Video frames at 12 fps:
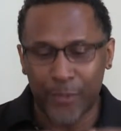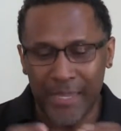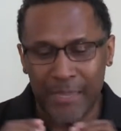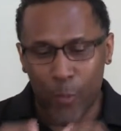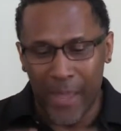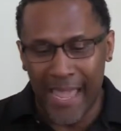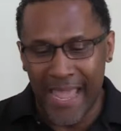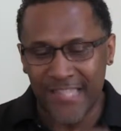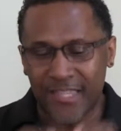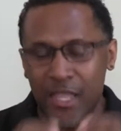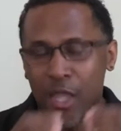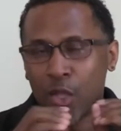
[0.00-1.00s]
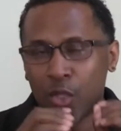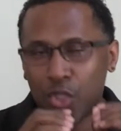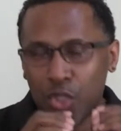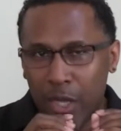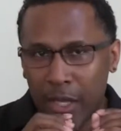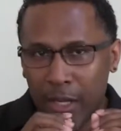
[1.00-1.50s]
ways
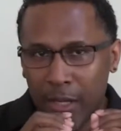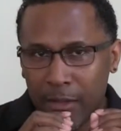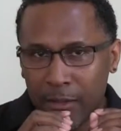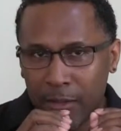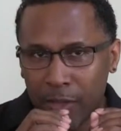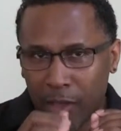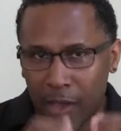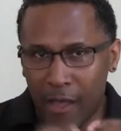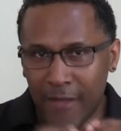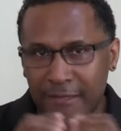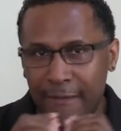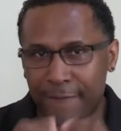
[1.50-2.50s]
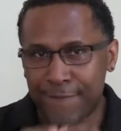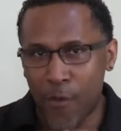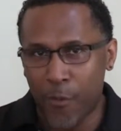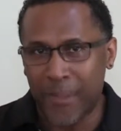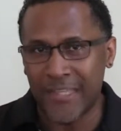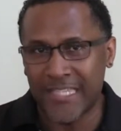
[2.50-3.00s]
loss of
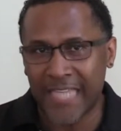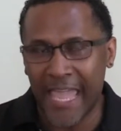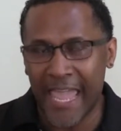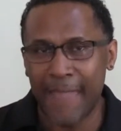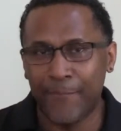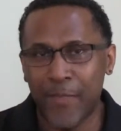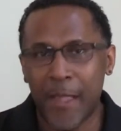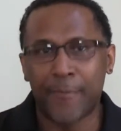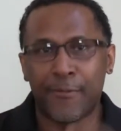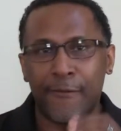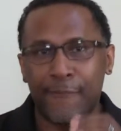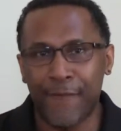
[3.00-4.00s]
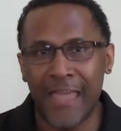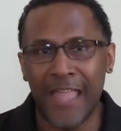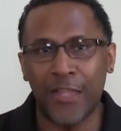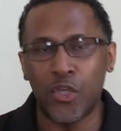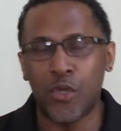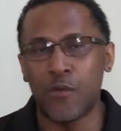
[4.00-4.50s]
focus can
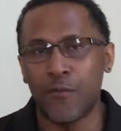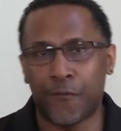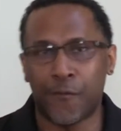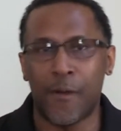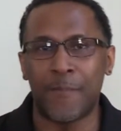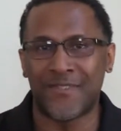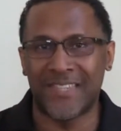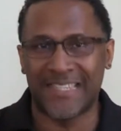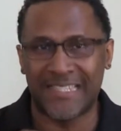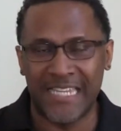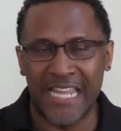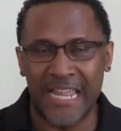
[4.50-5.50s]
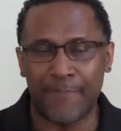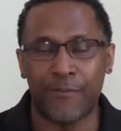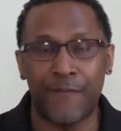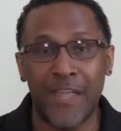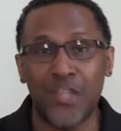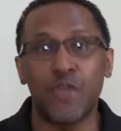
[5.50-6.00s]
prevent you from succeeding,
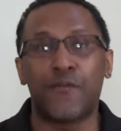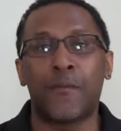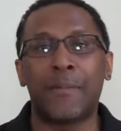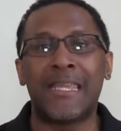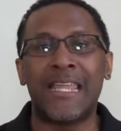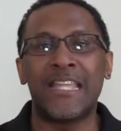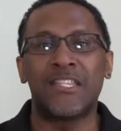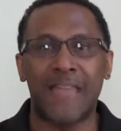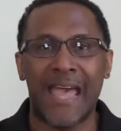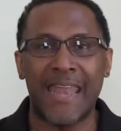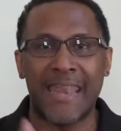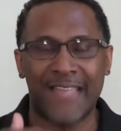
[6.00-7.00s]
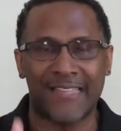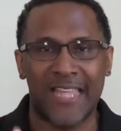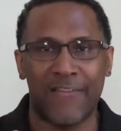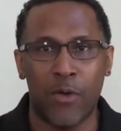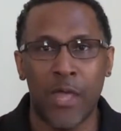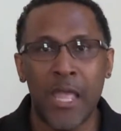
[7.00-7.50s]
prevent you from getting to that next
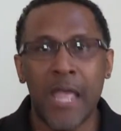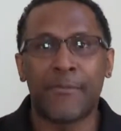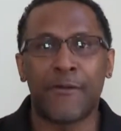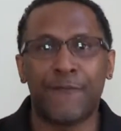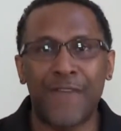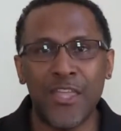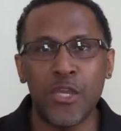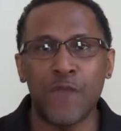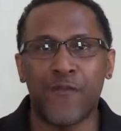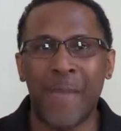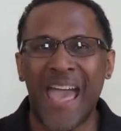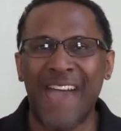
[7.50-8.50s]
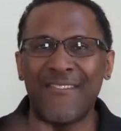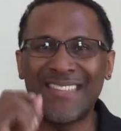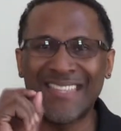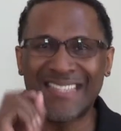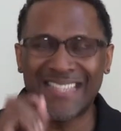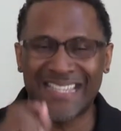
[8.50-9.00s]
level, prevent you from having
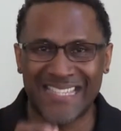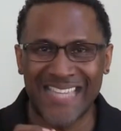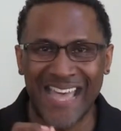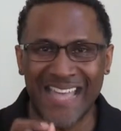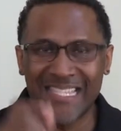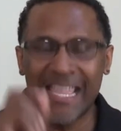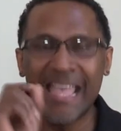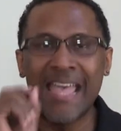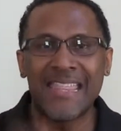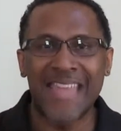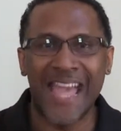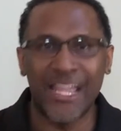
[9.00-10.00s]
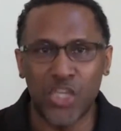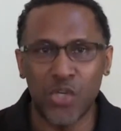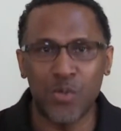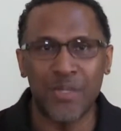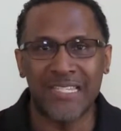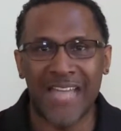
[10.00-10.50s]
the success that
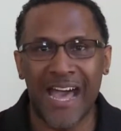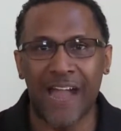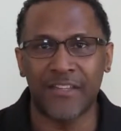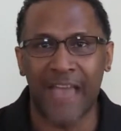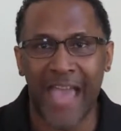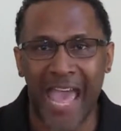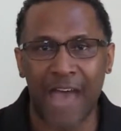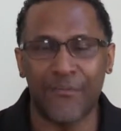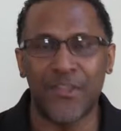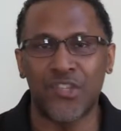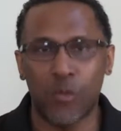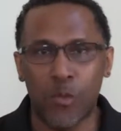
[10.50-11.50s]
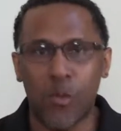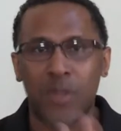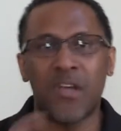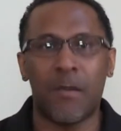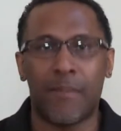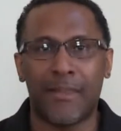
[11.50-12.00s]
you desire to have. And so we want
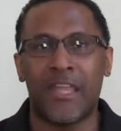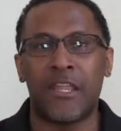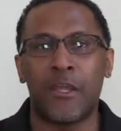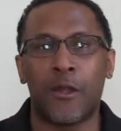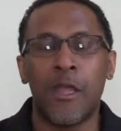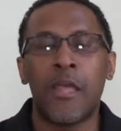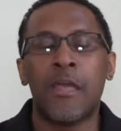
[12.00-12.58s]
to talk about that here